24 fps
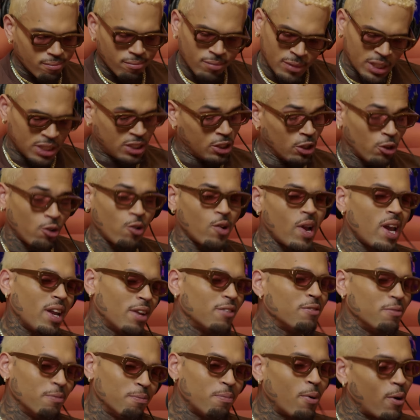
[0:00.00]
just the creative
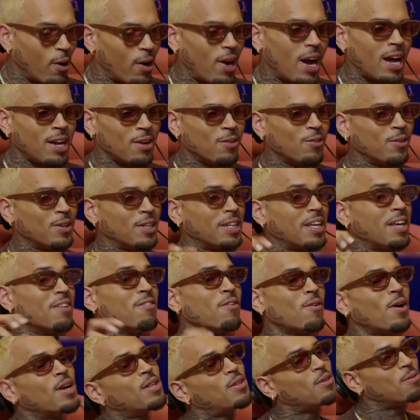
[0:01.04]
part. I don't want to give
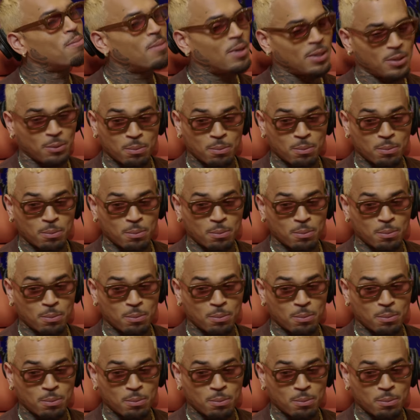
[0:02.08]
away too much,